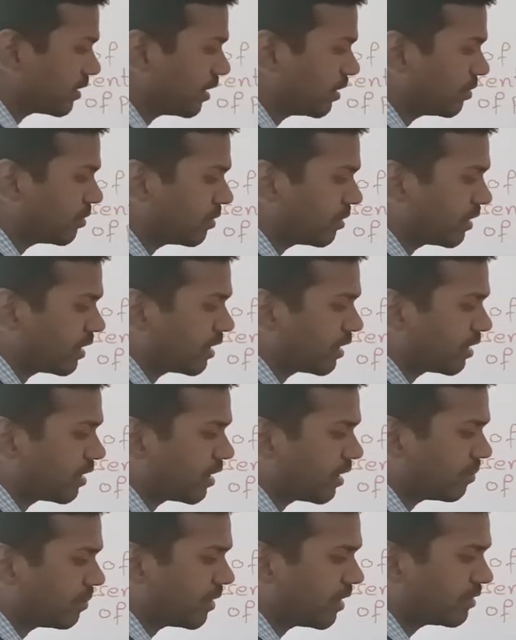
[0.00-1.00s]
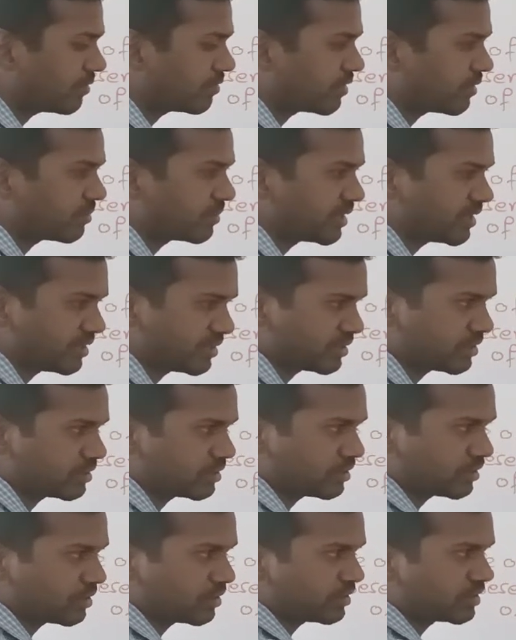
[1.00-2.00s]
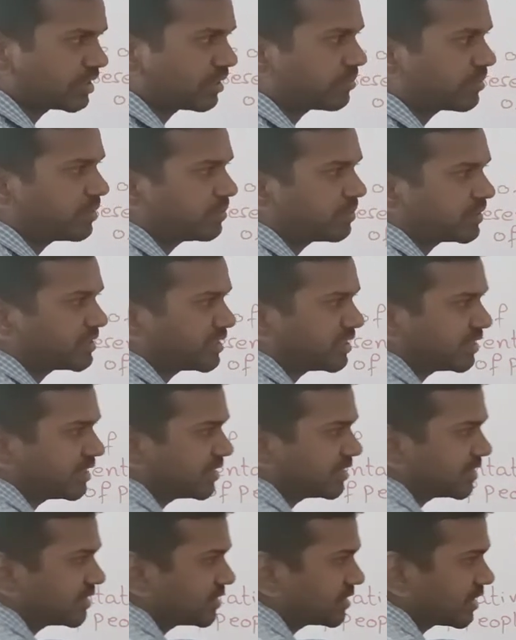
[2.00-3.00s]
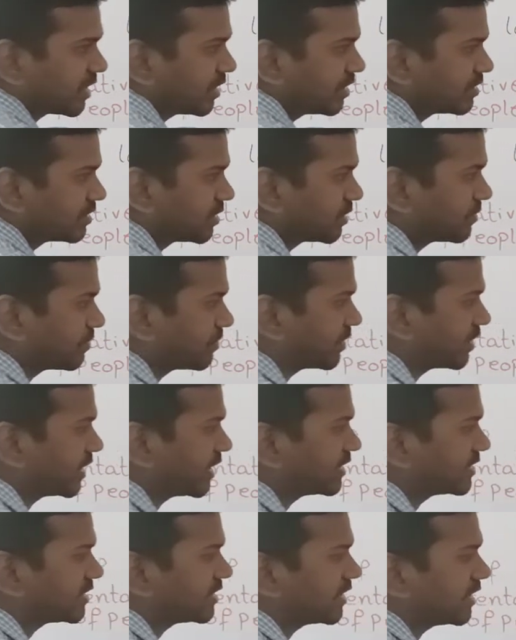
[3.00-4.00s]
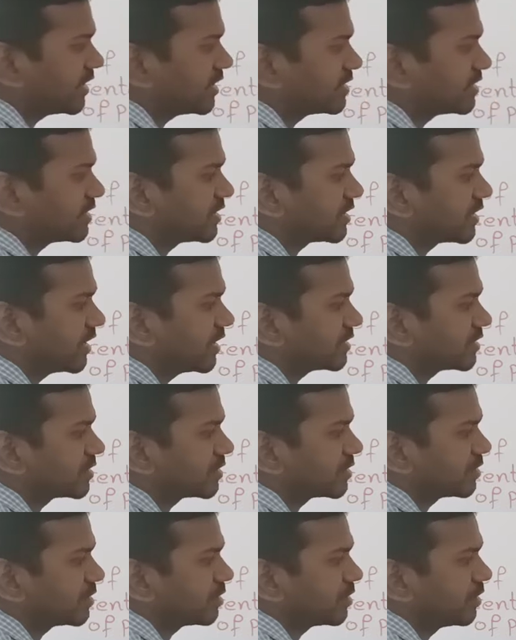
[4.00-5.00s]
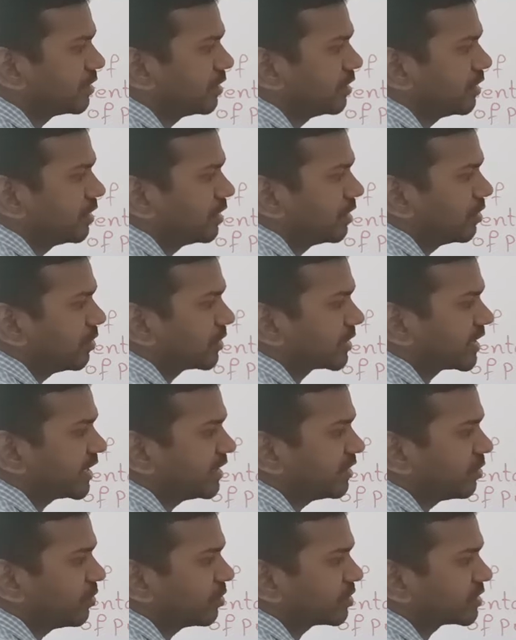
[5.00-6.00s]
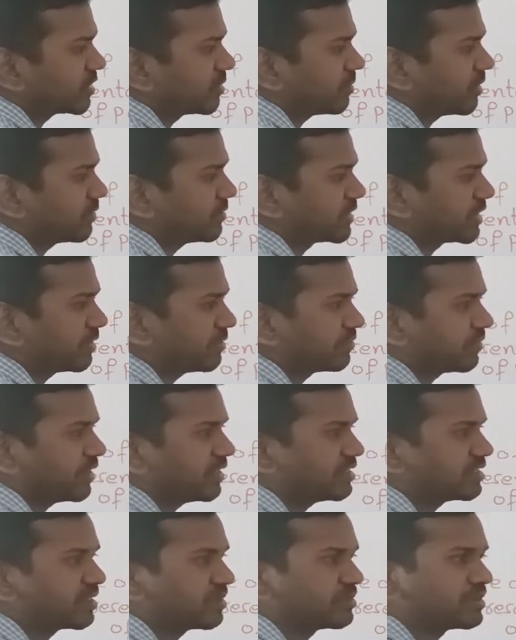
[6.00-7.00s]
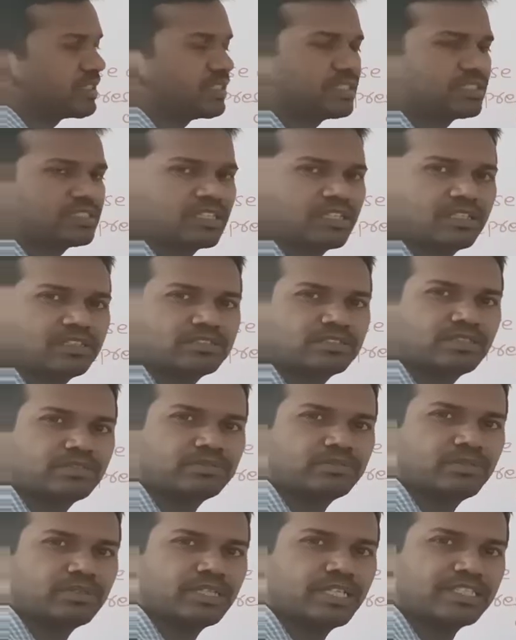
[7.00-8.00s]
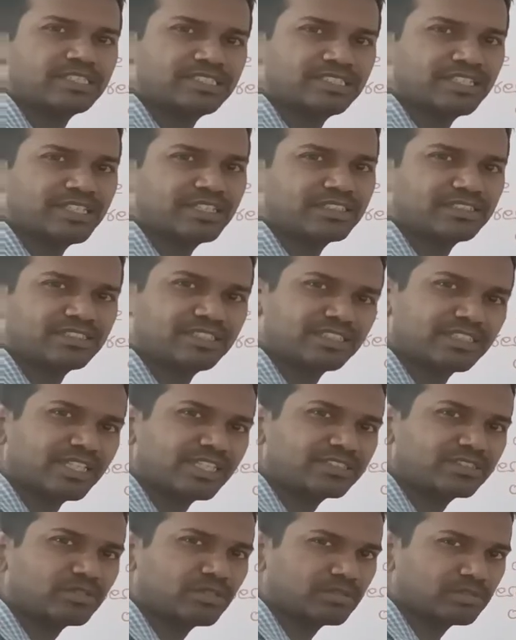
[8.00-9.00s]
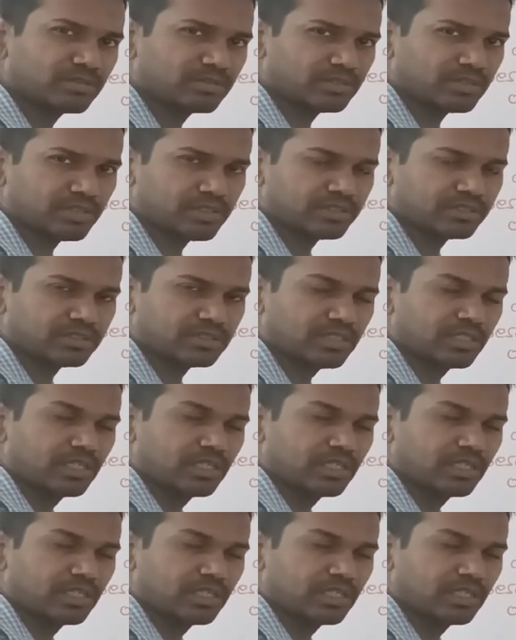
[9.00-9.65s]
apart from this, some representations are reserved for SC and ST caste. Okay, in Lok Sabha we can find some seats are reserved for SC and ST caste also, children.